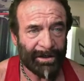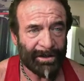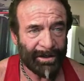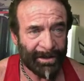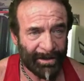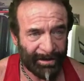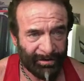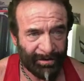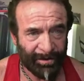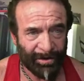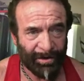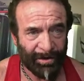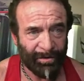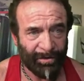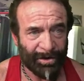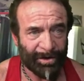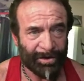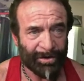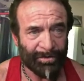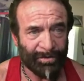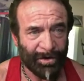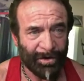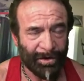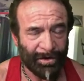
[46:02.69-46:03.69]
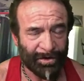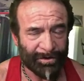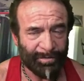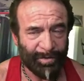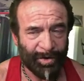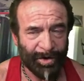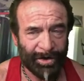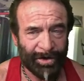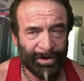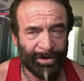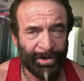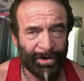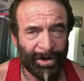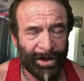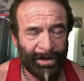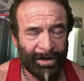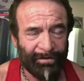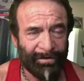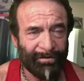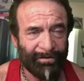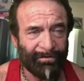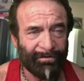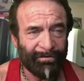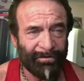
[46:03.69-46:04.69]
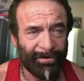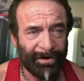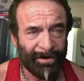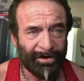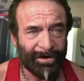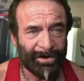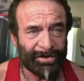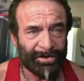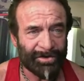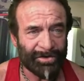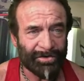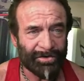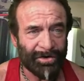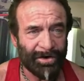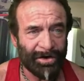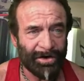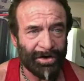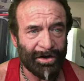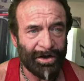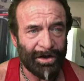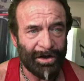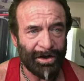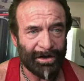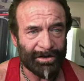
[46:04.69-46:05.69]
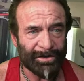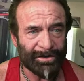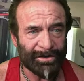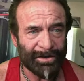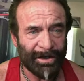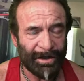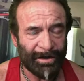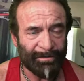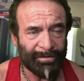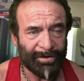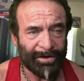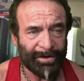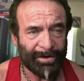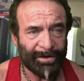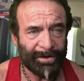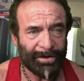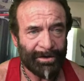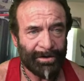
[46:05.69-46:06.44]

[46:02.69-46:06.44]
and then go into Rollo's book, and you'll have a very strong concept